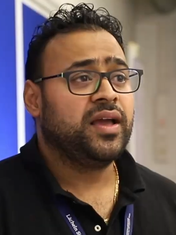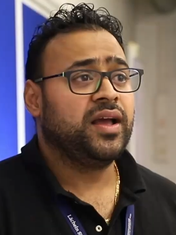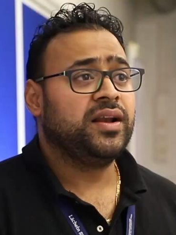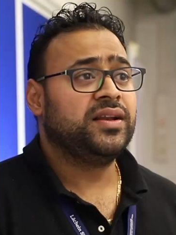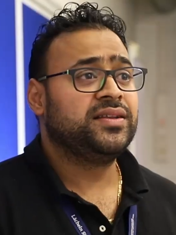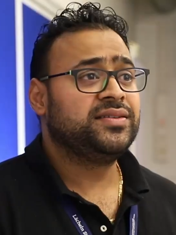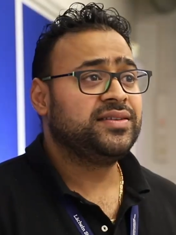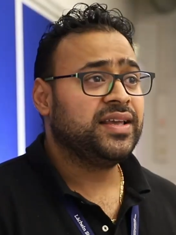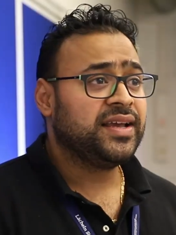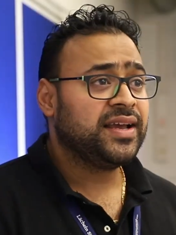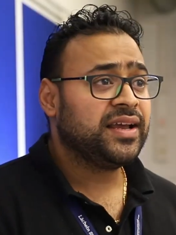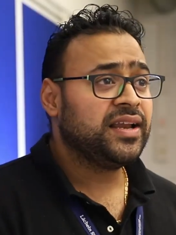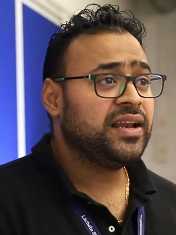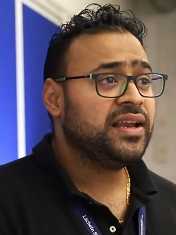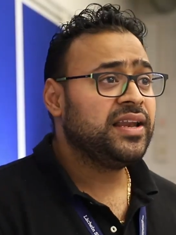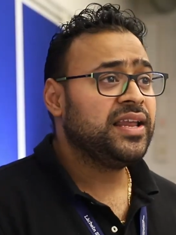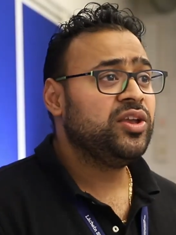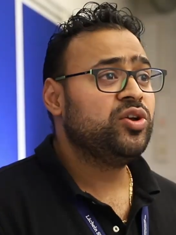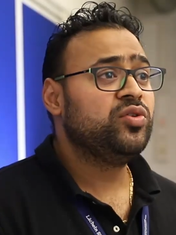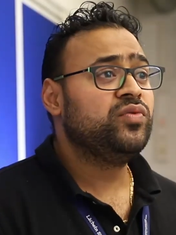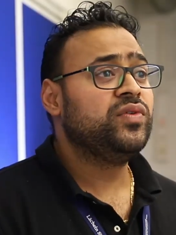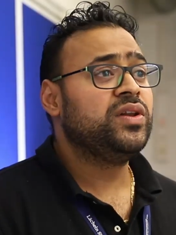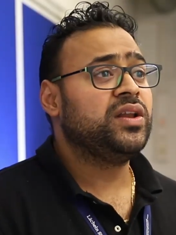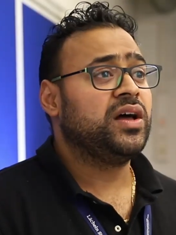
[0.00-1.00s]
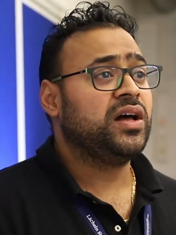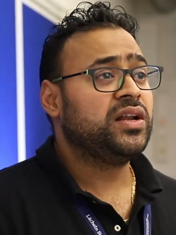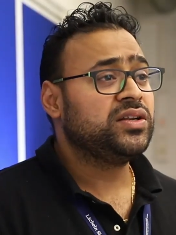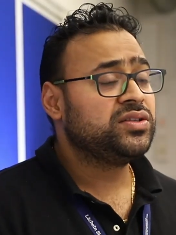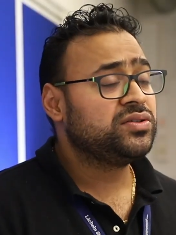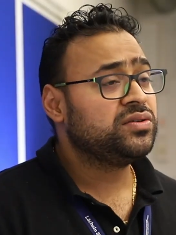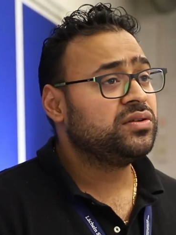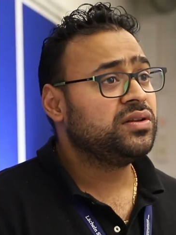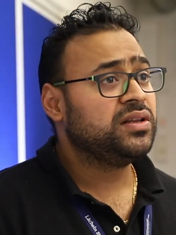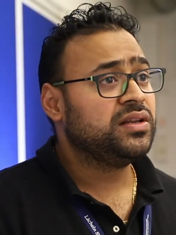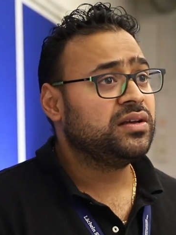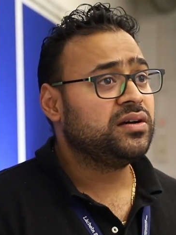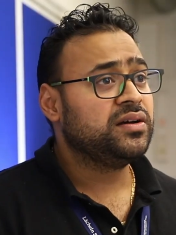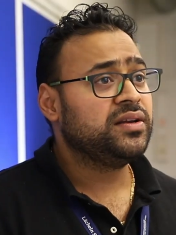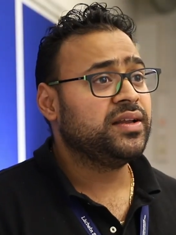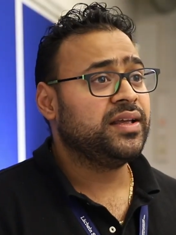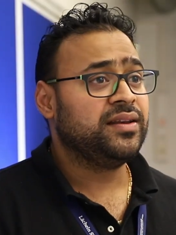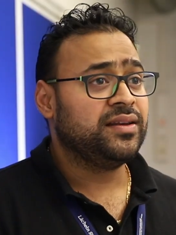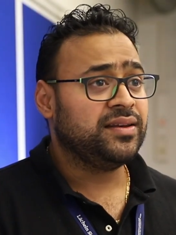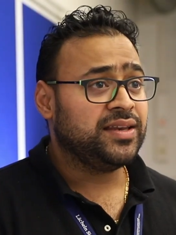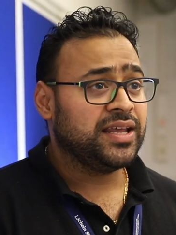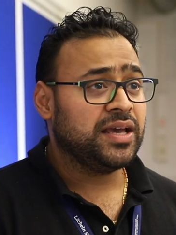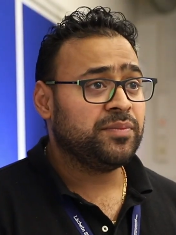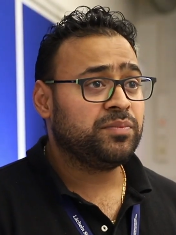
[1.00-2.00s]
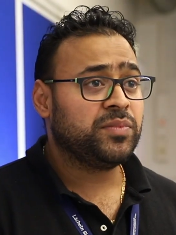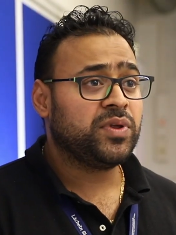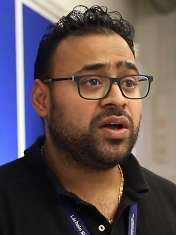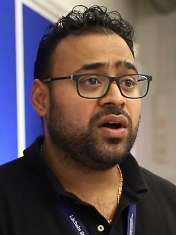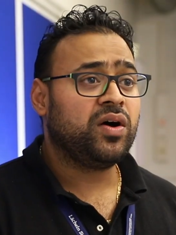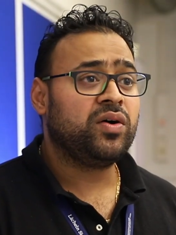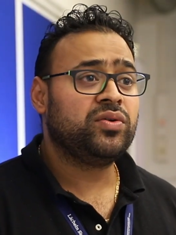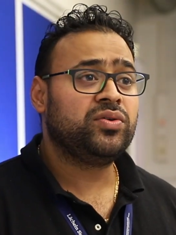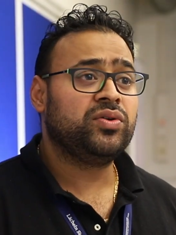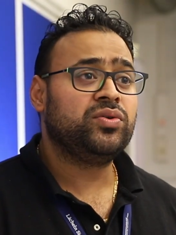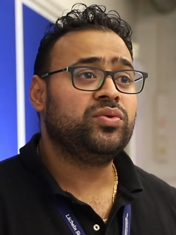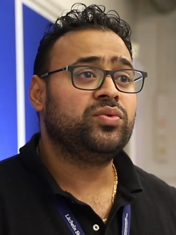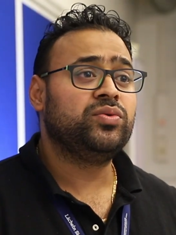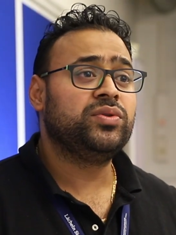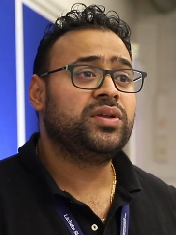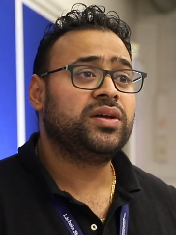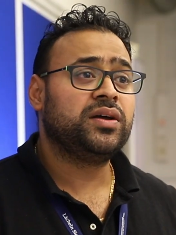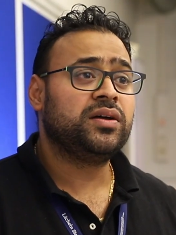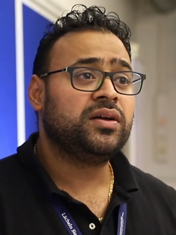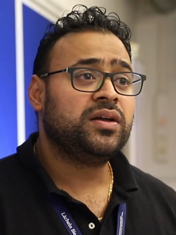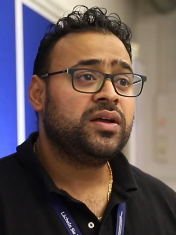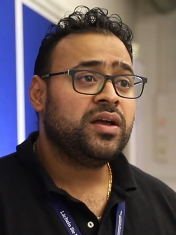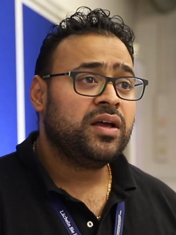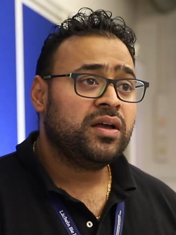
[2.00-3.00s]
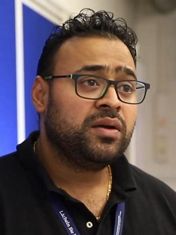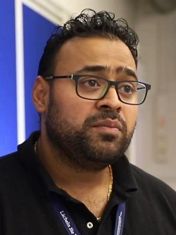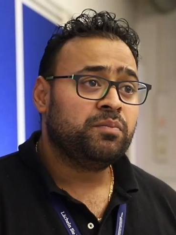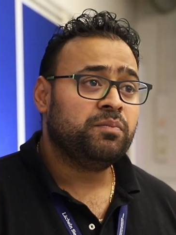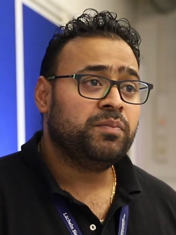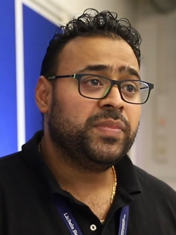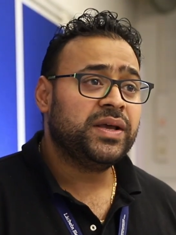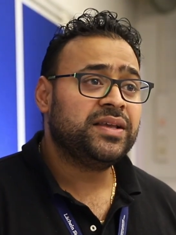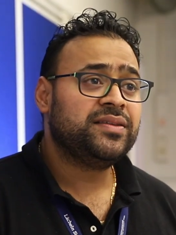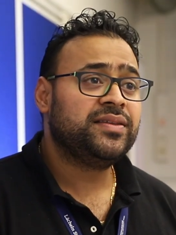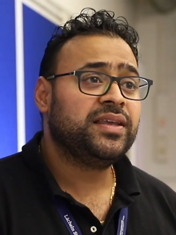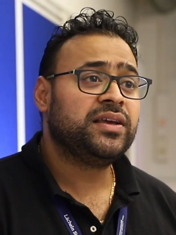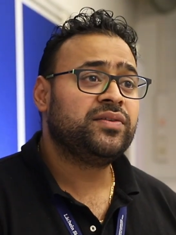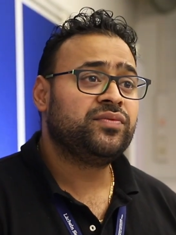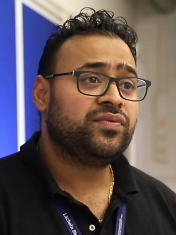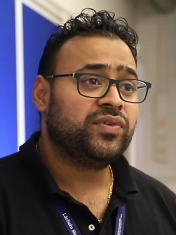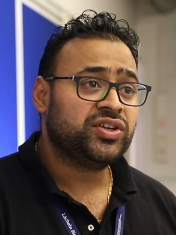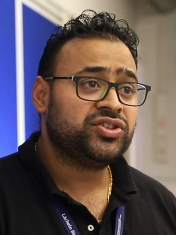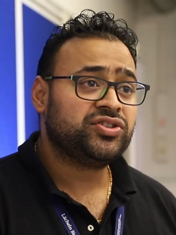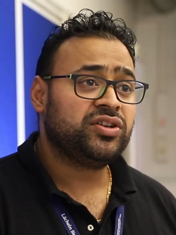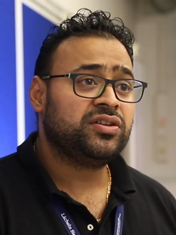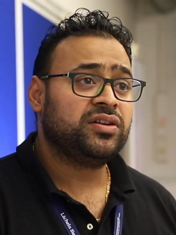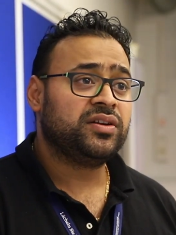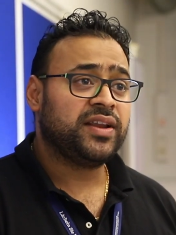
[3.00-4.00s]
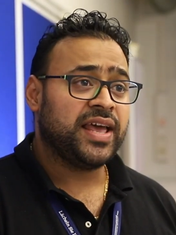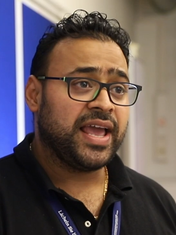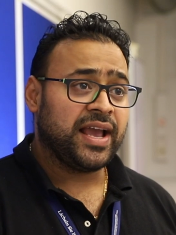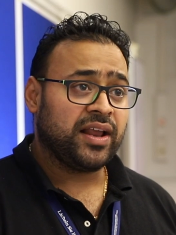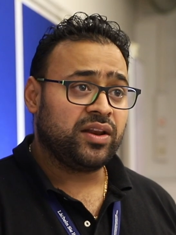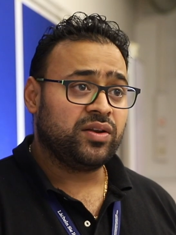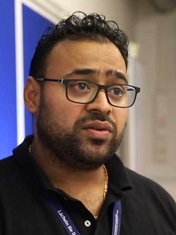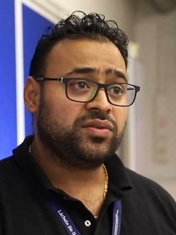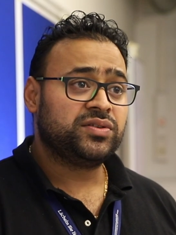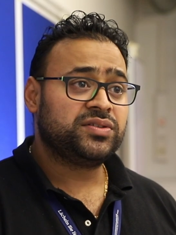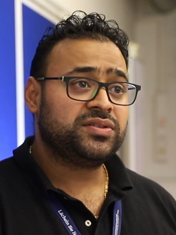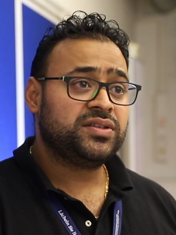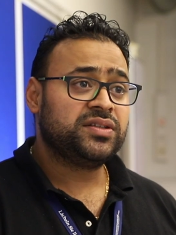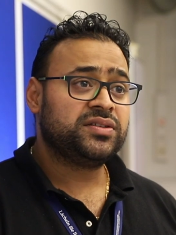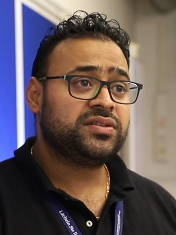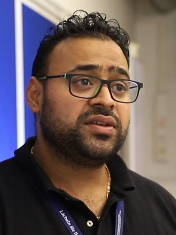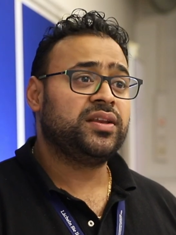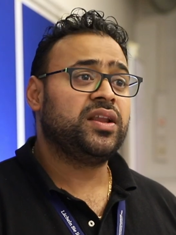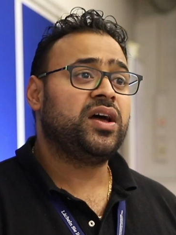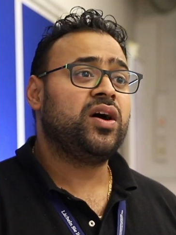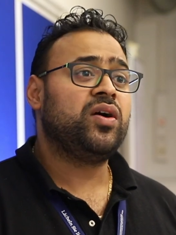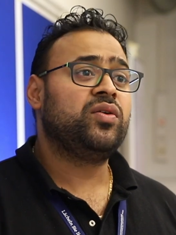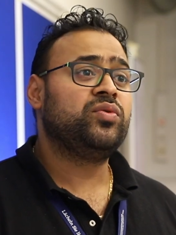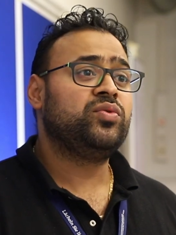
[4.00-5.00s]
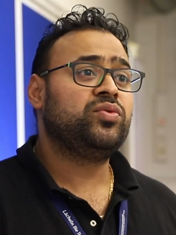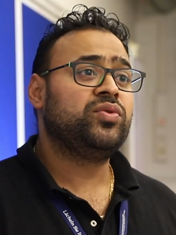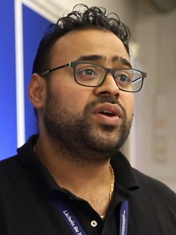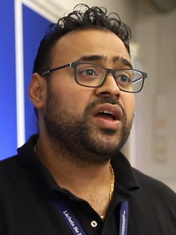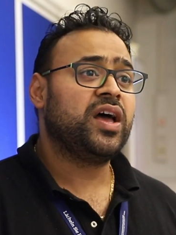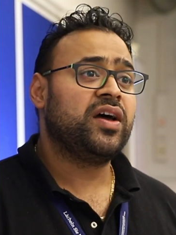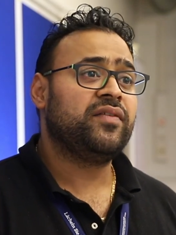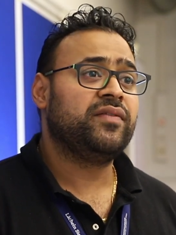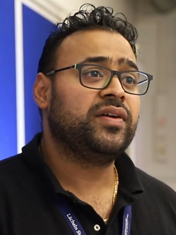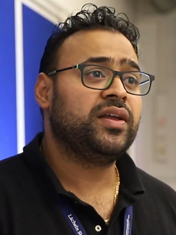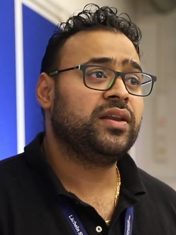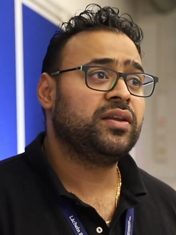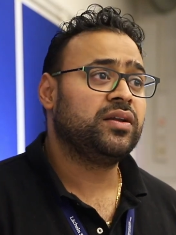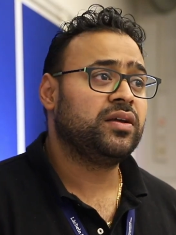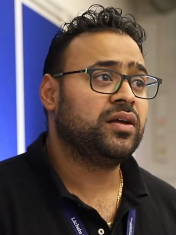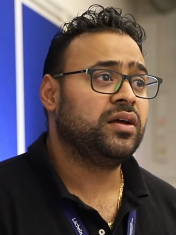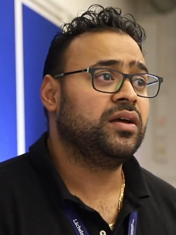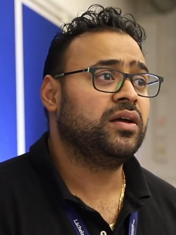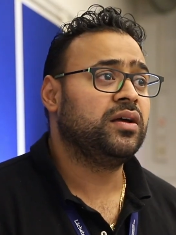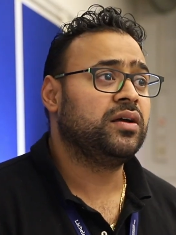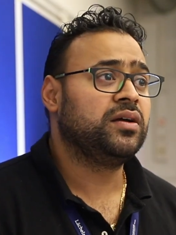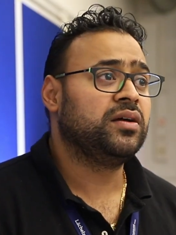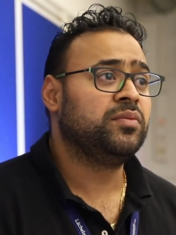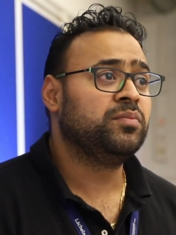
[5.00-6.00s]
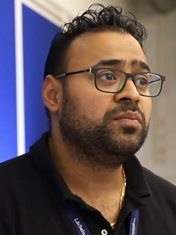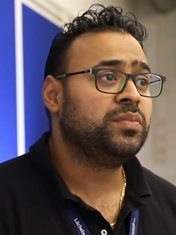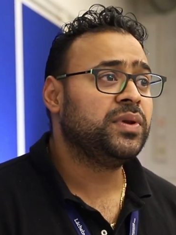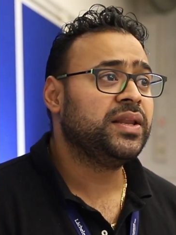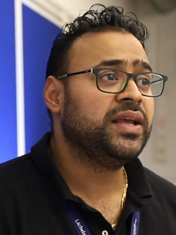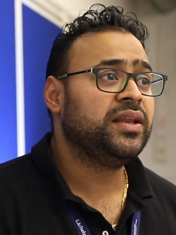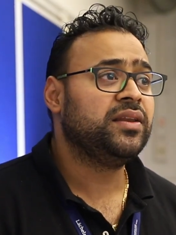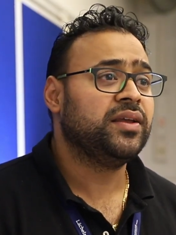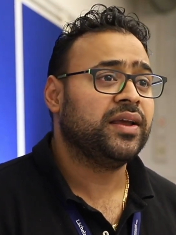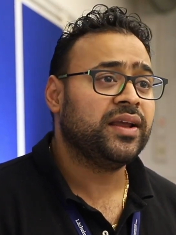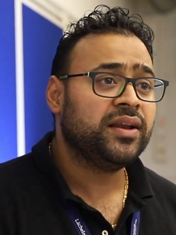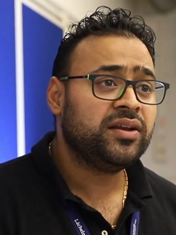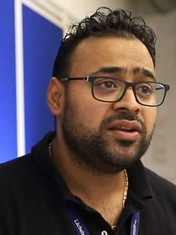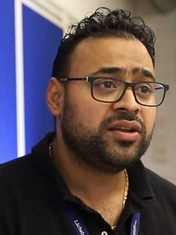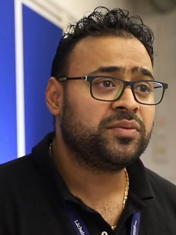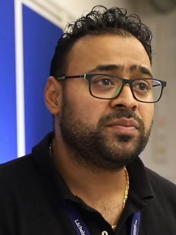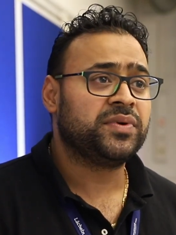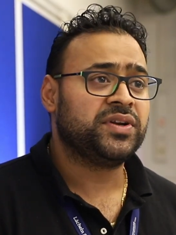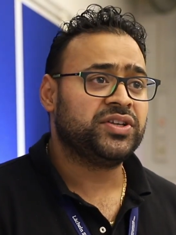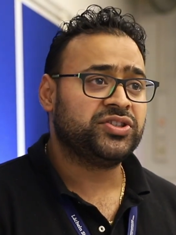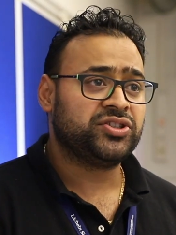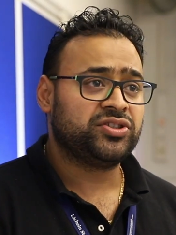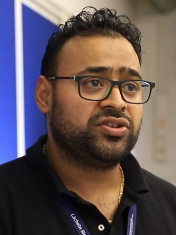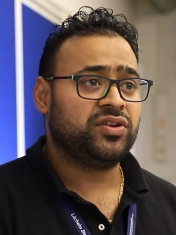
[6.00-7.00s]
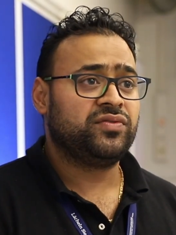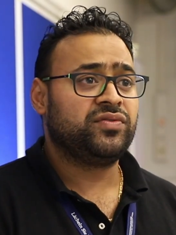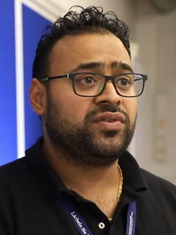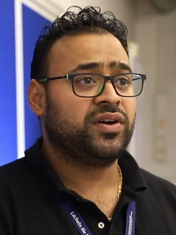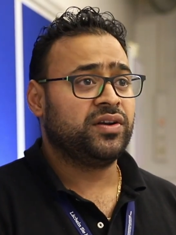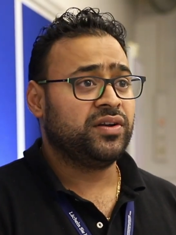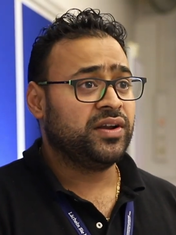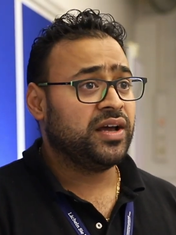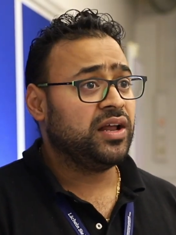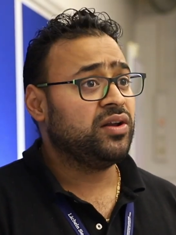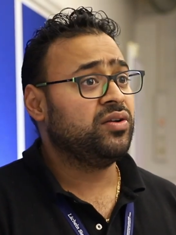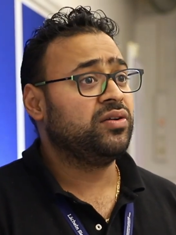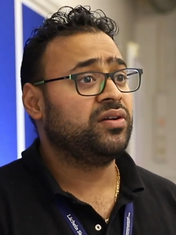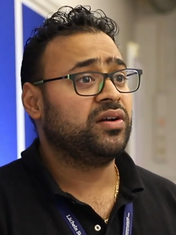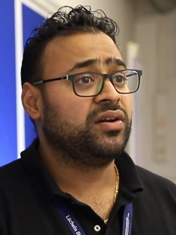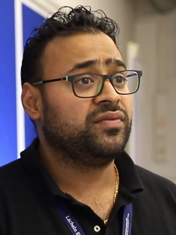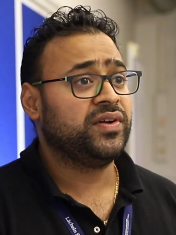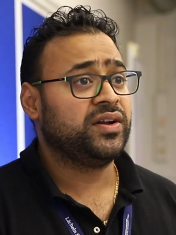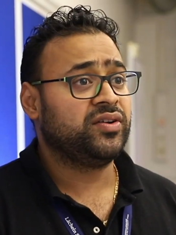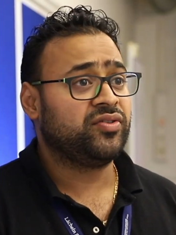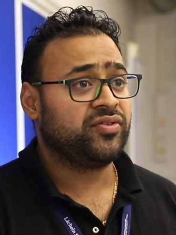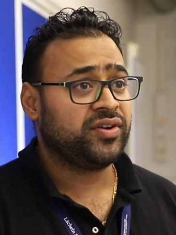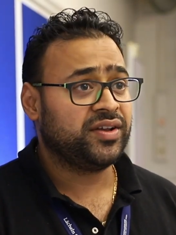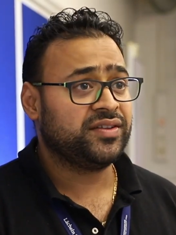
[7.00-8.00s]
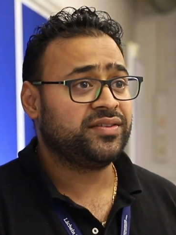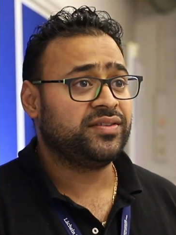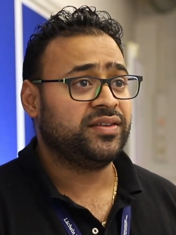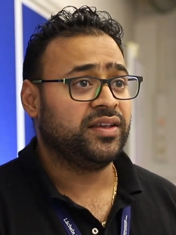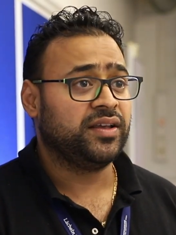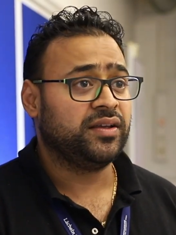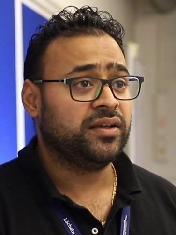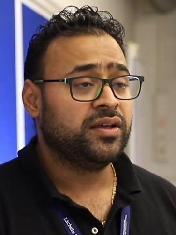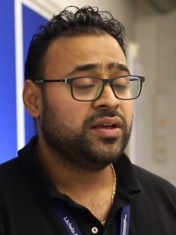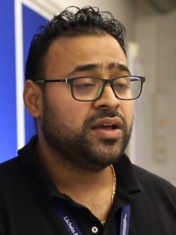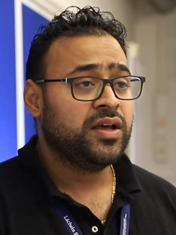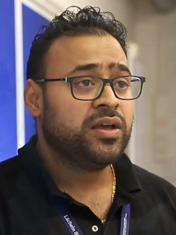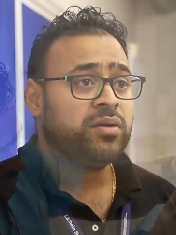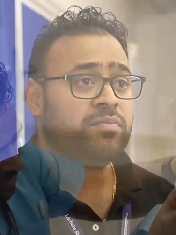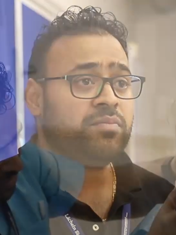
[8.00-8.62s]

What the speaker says: And secondly, you will also learn in depth how to do the basic functional diagnosis and how to have a complete interpretation of condylographic tracing.